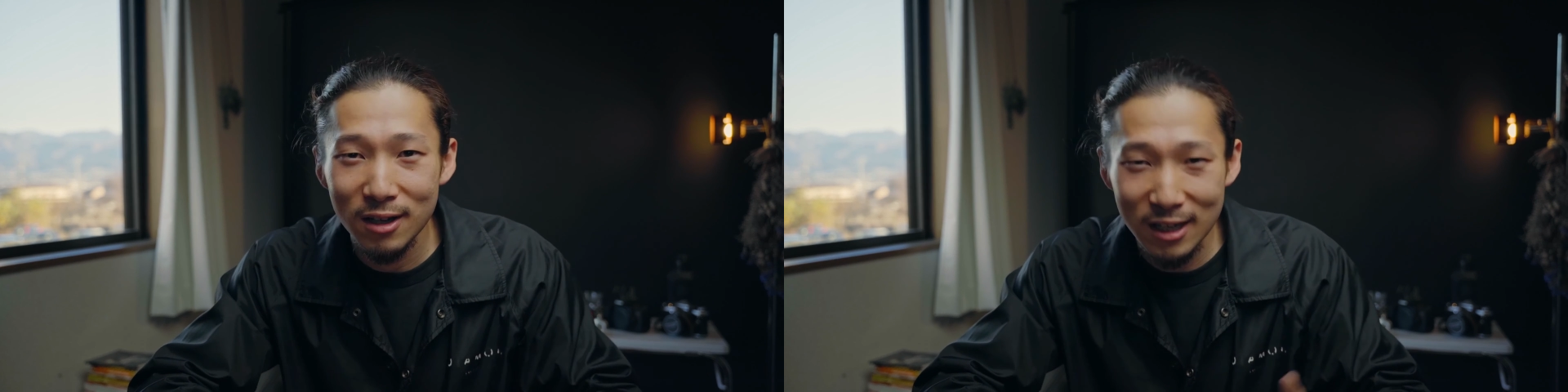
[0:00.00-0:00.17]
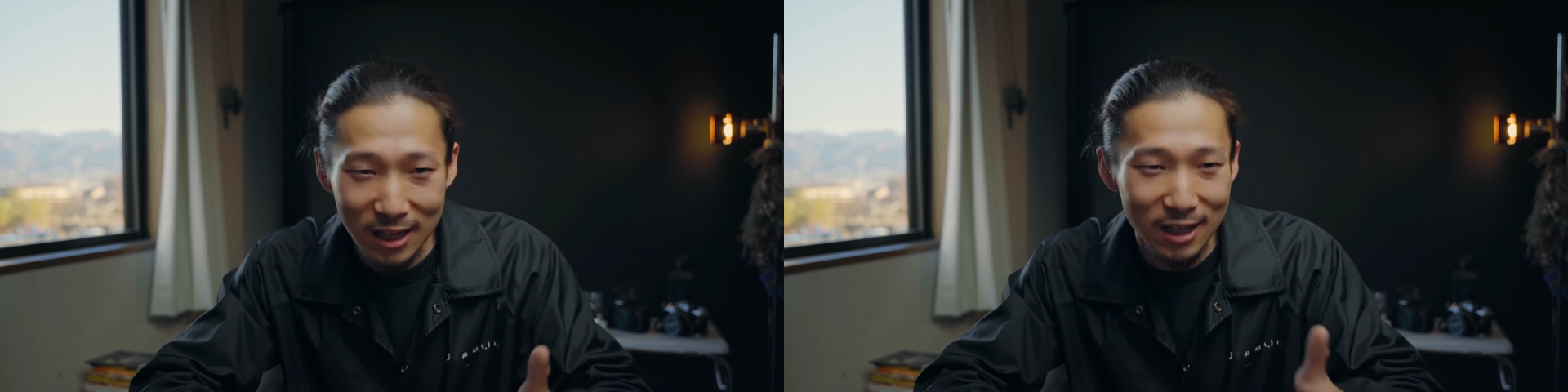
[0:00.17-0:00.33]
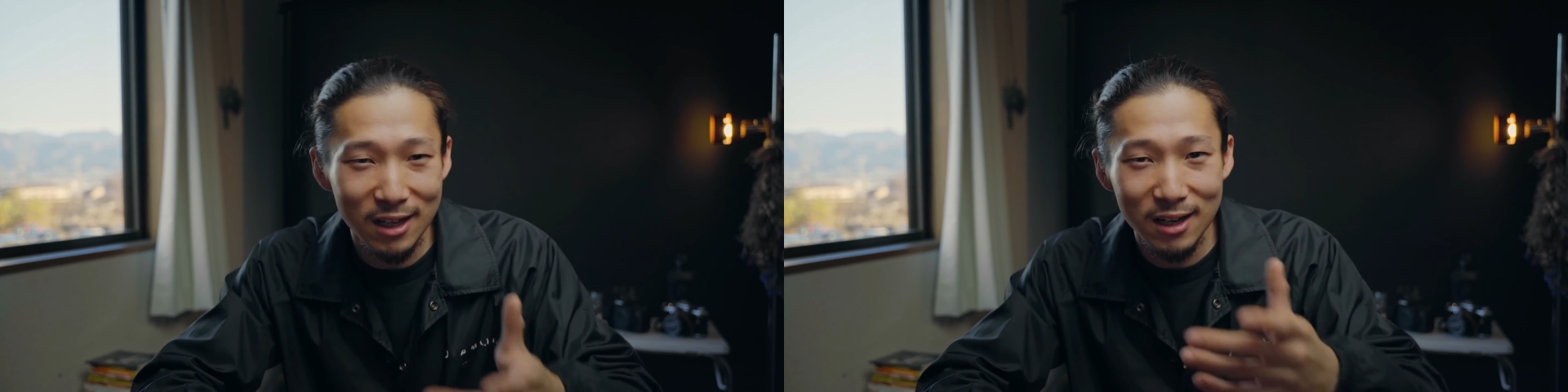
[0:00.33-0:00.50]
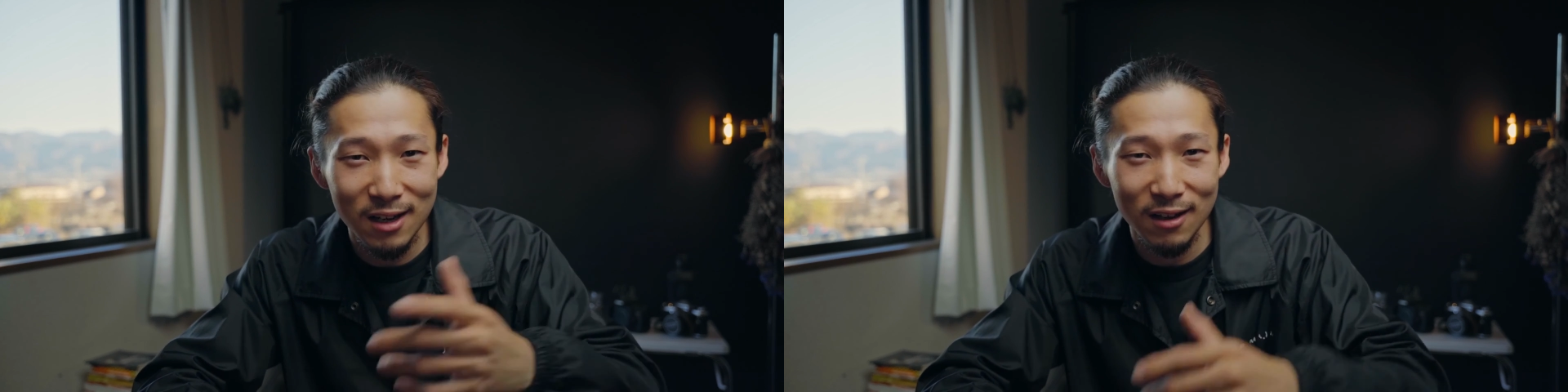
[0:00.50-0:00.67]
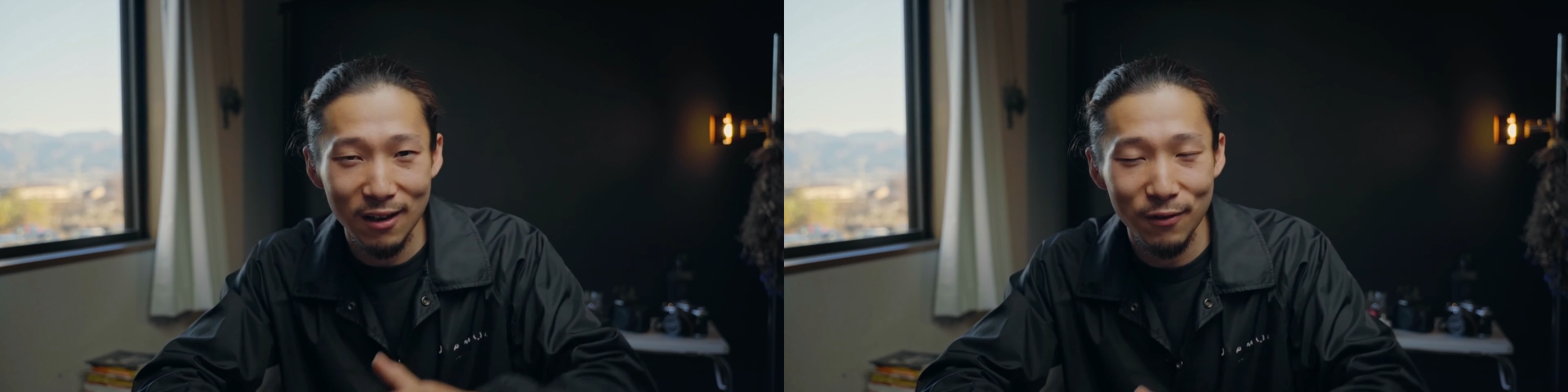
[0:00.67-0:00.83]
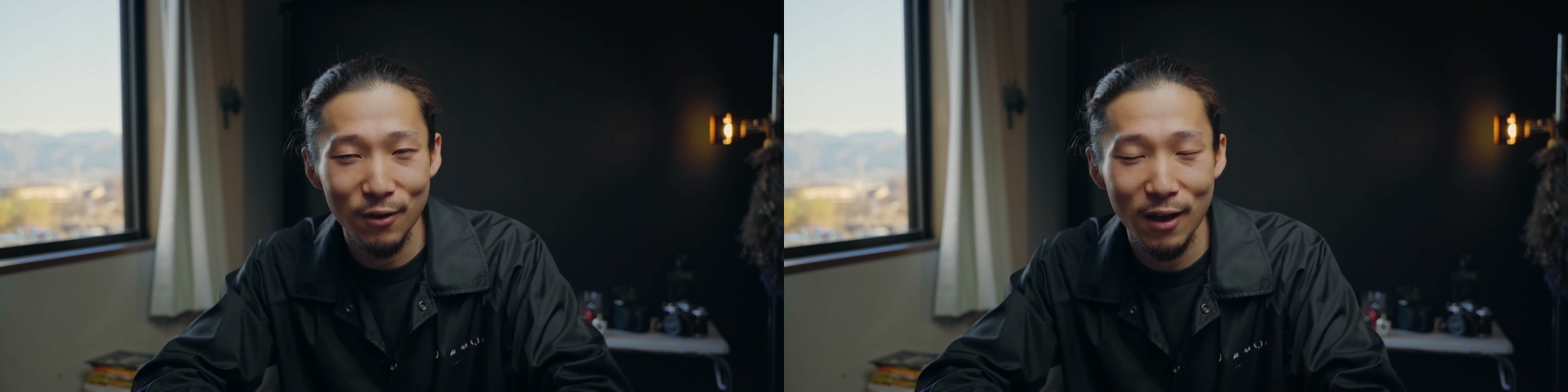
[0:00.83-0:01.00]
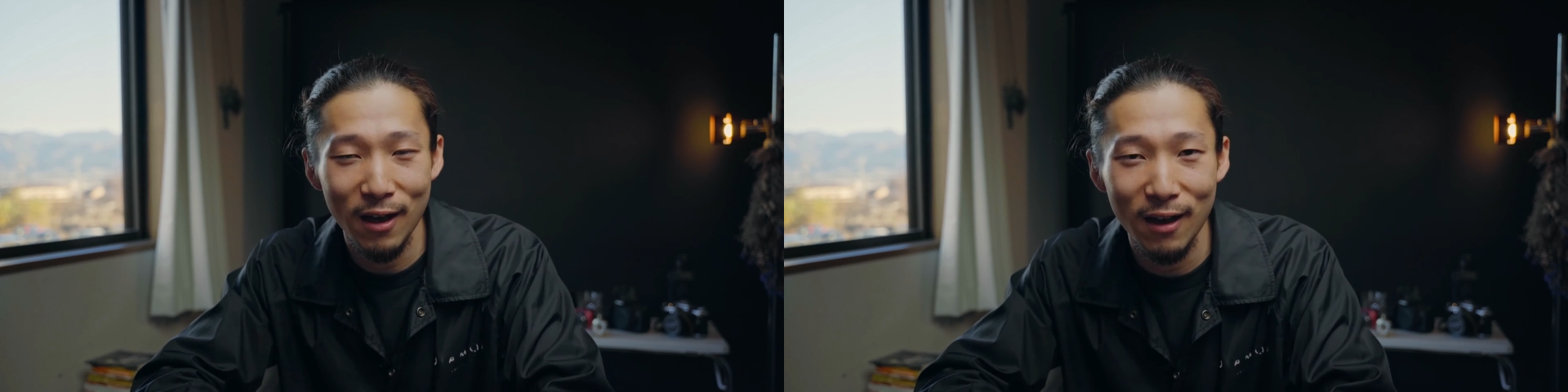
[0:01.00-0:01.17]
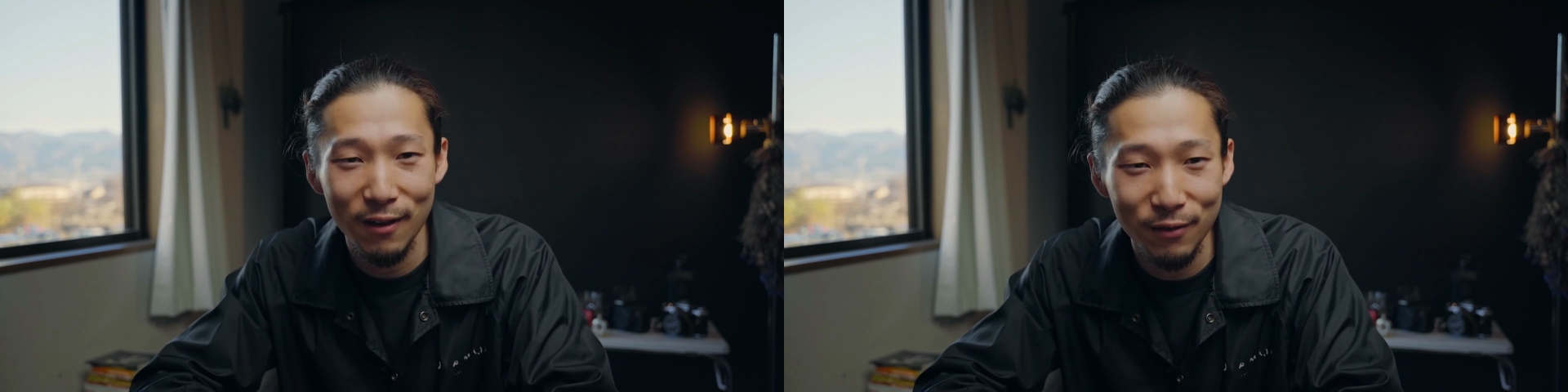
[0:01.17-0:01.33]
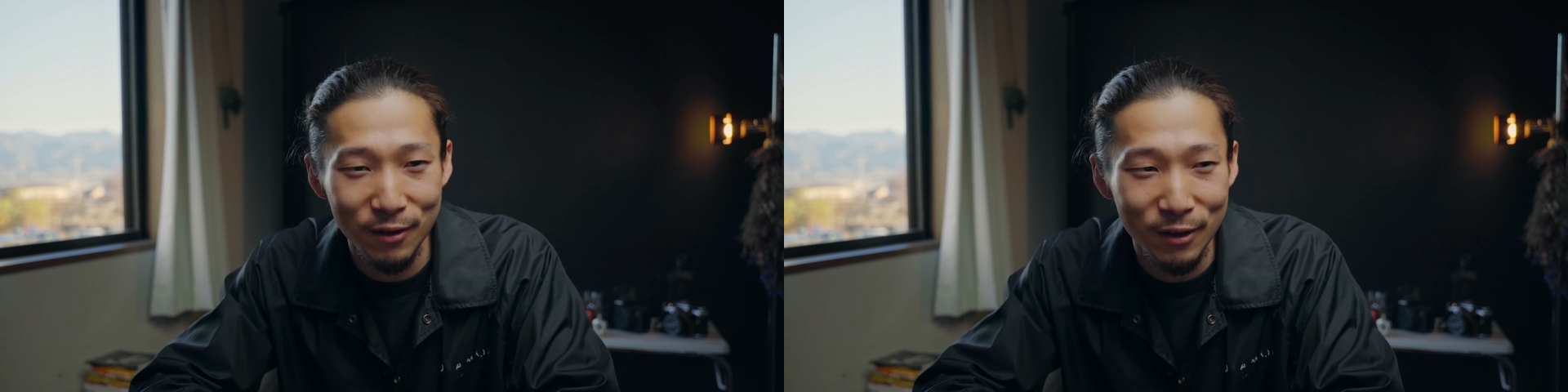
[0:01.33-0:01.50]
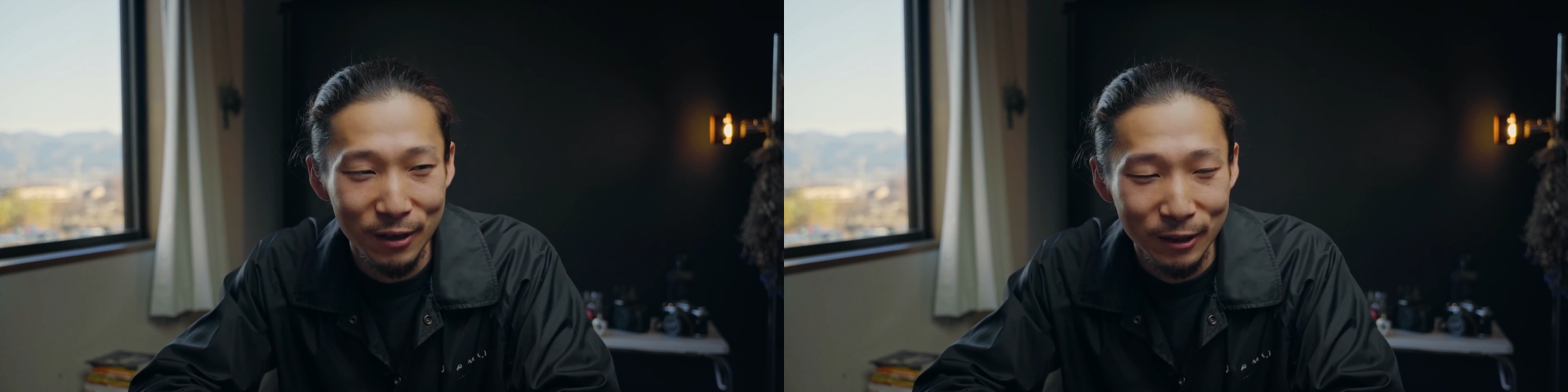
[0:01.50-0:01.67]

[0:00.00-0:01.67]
kid, if you have,